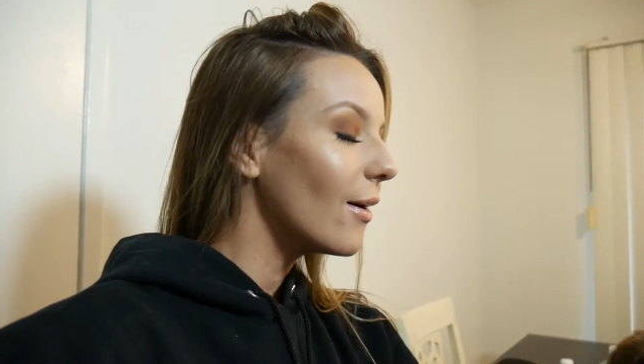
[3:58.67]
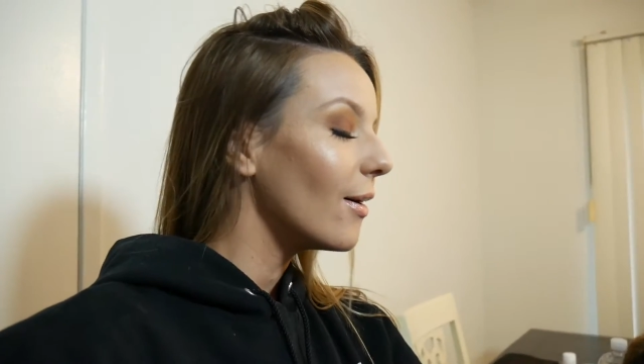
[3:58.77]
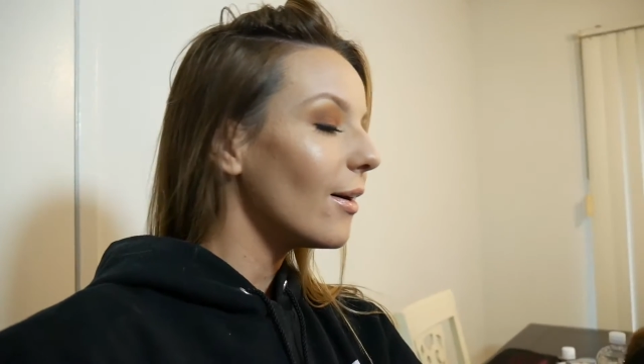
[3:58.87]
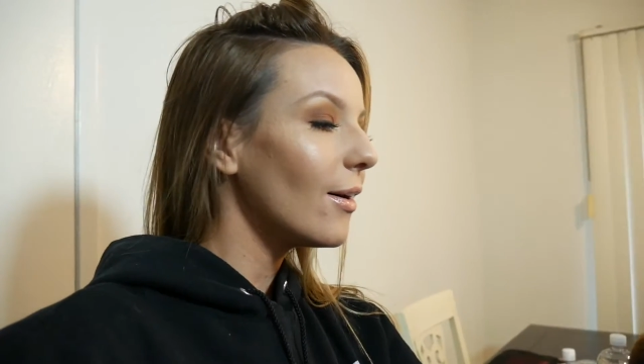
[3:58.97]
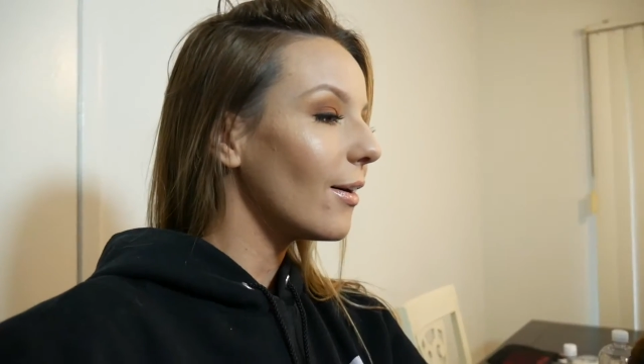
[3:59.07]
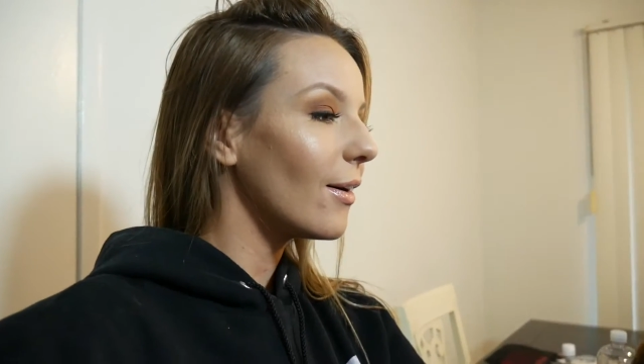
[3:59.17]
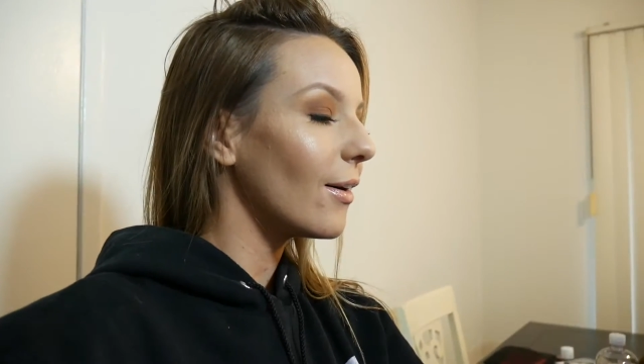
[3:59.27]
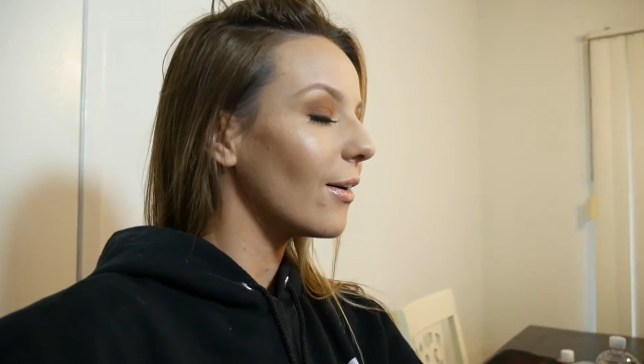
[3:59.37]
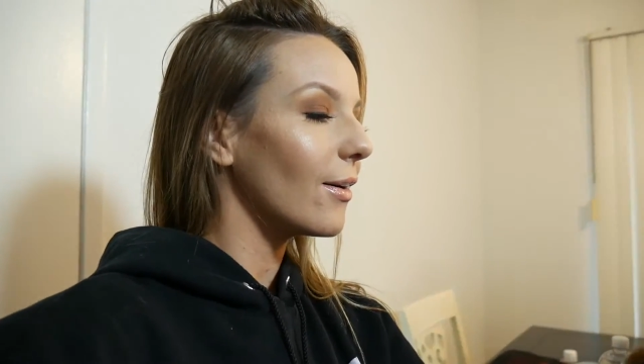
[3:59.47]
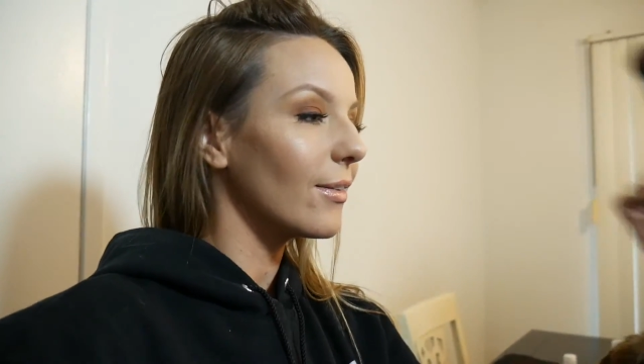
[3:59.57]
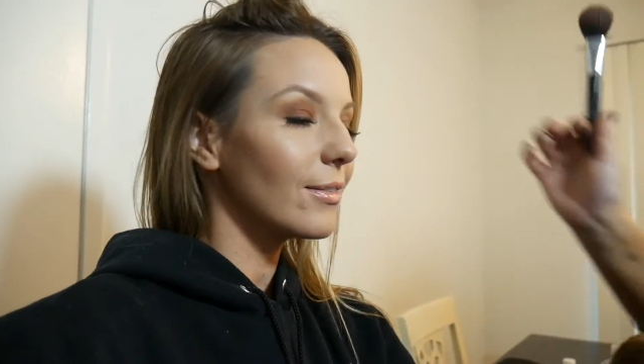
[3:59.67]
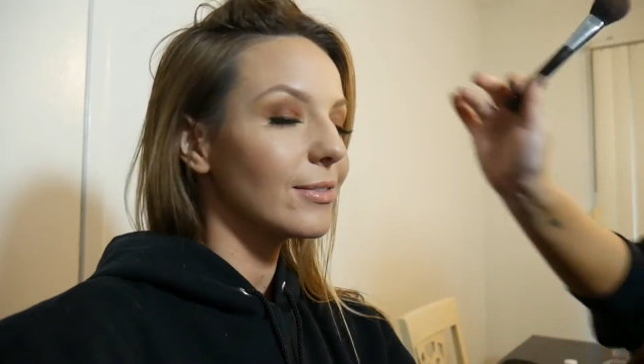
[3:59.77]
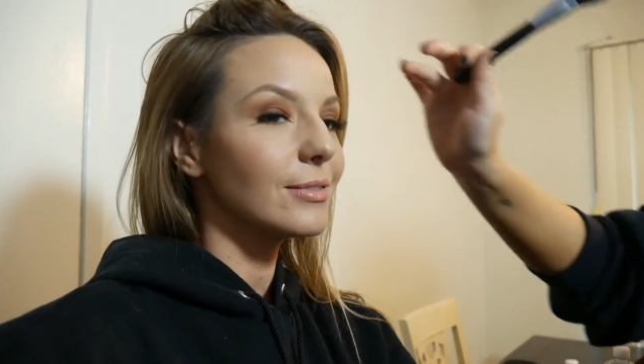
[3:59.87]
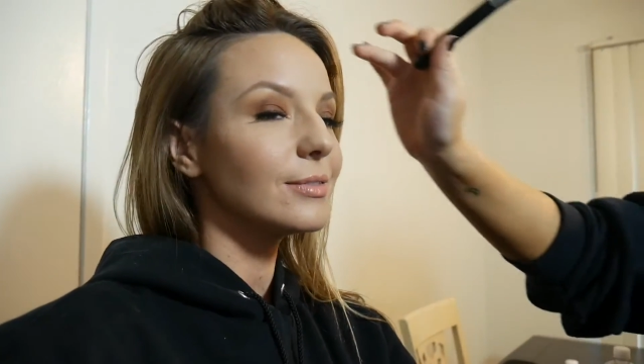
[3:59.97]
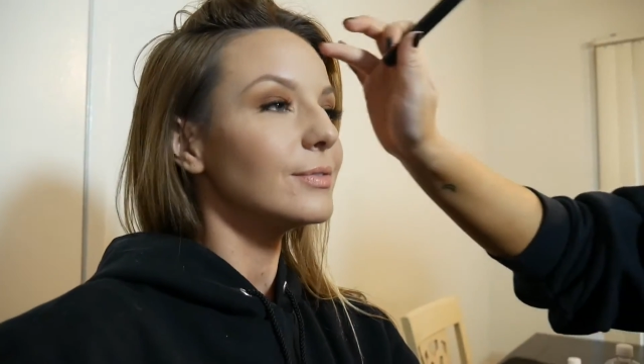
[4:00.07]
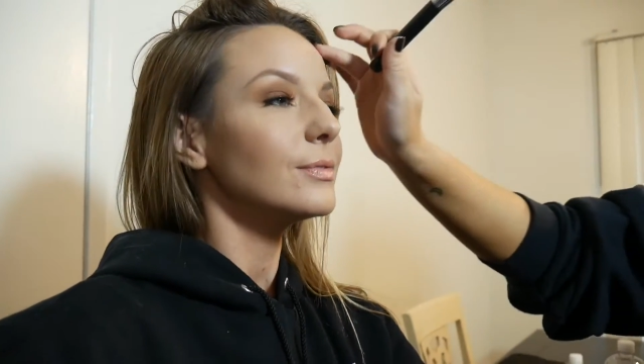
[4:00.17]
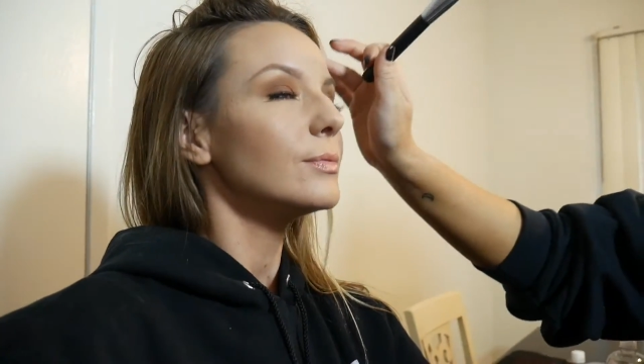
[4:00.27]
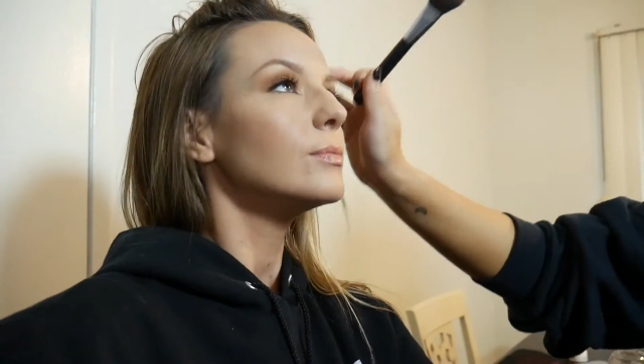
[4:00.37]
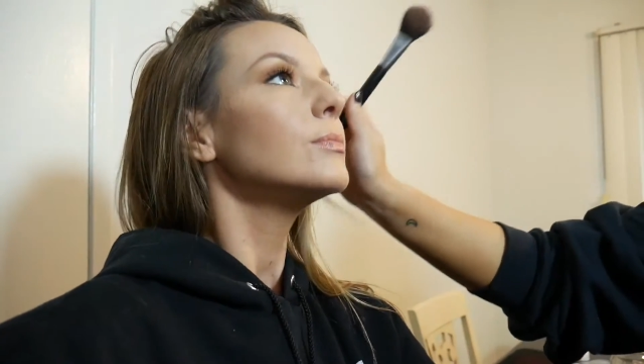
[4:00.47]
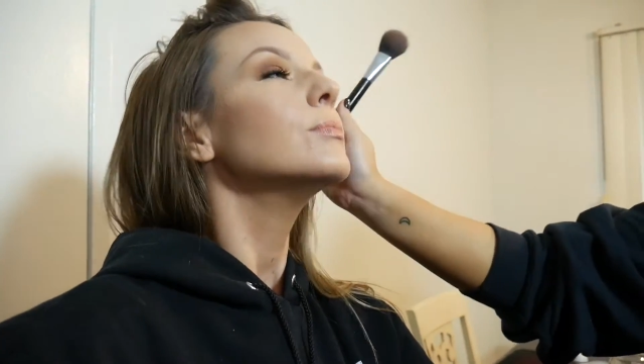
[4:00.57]
Mm -hmm. Oh!
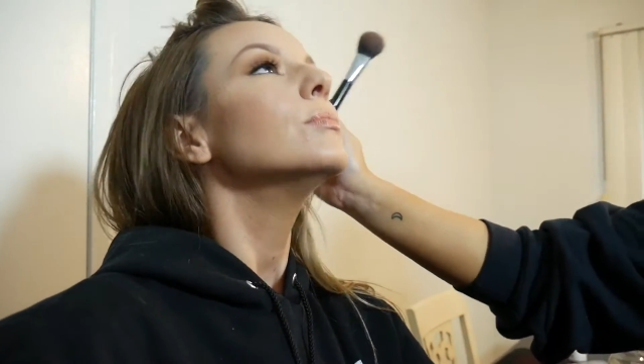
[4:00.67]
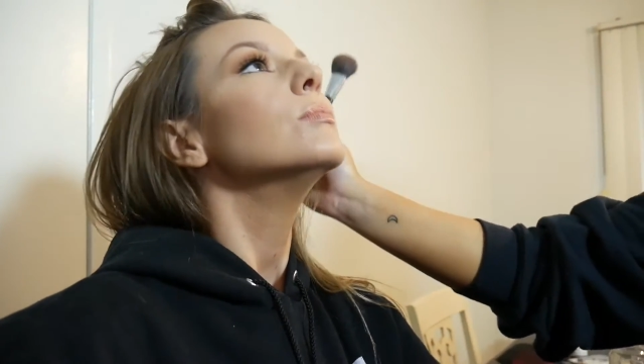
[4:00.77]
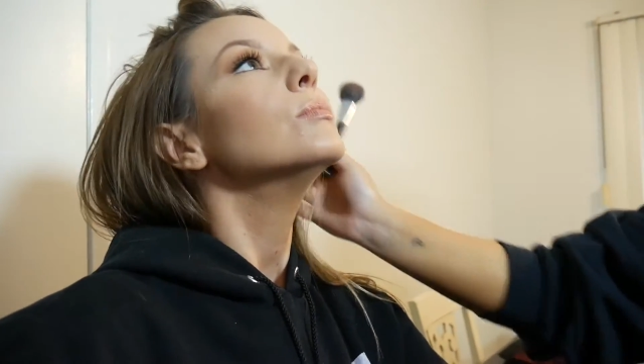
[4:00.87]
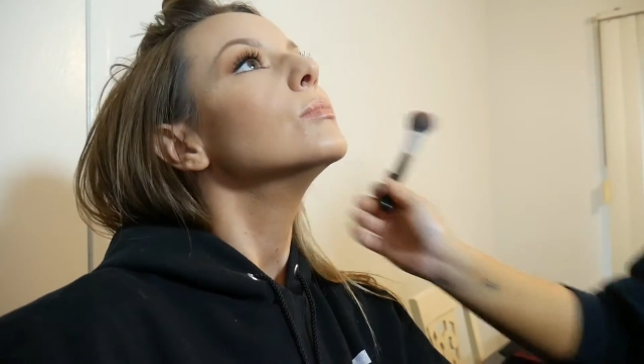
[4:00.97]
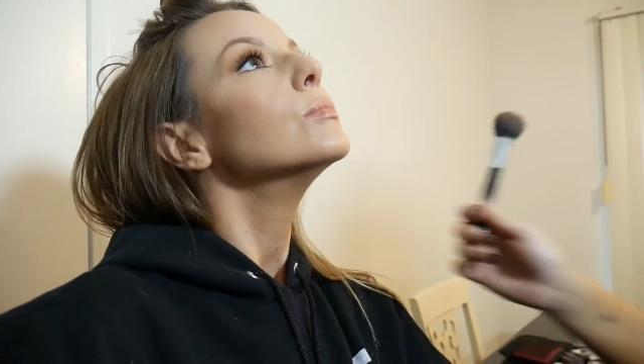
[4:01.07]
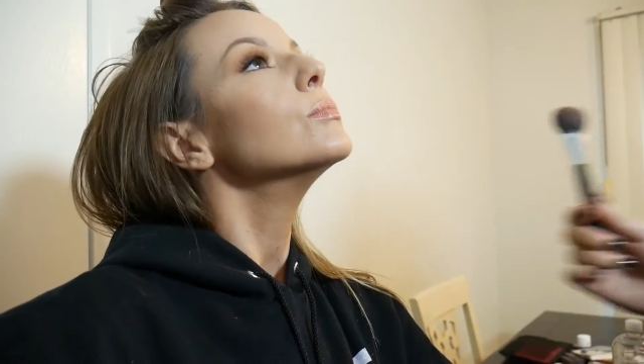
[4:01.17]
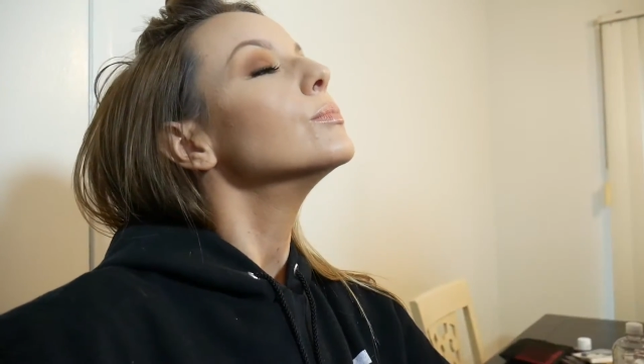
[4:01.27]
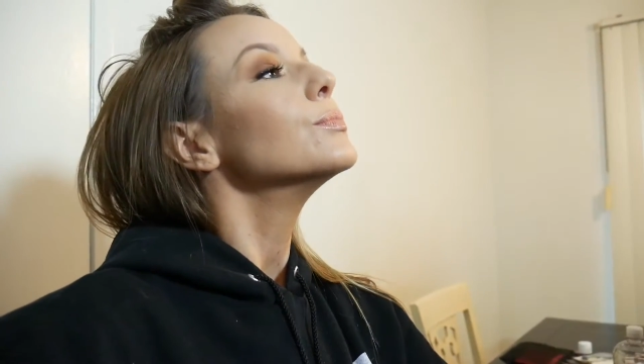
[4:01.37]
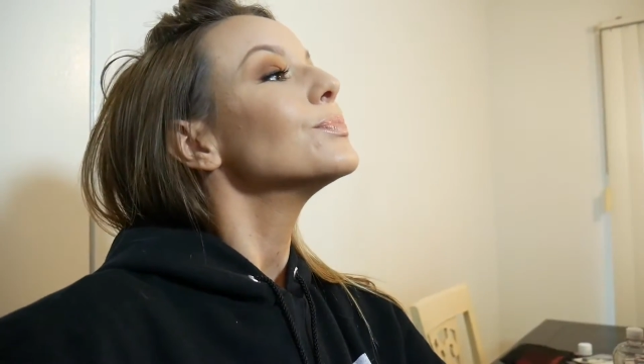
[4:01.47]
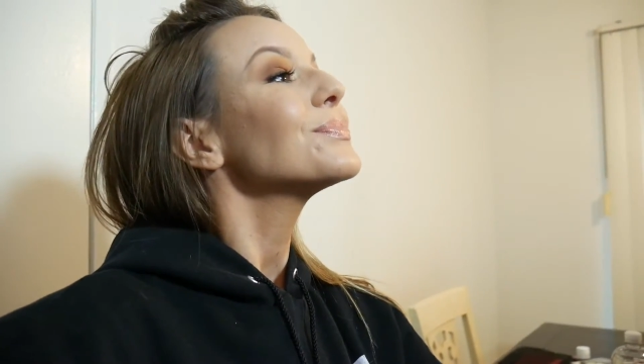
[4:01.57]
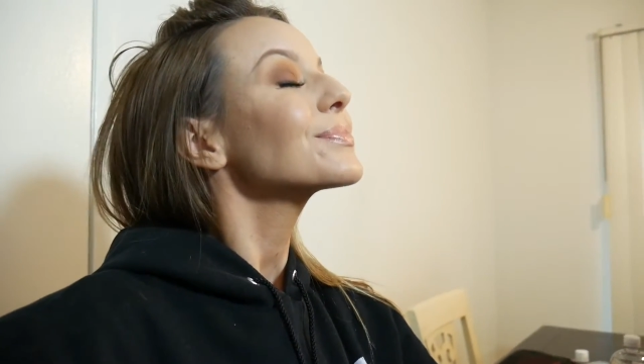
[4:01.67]
Okay, so smile.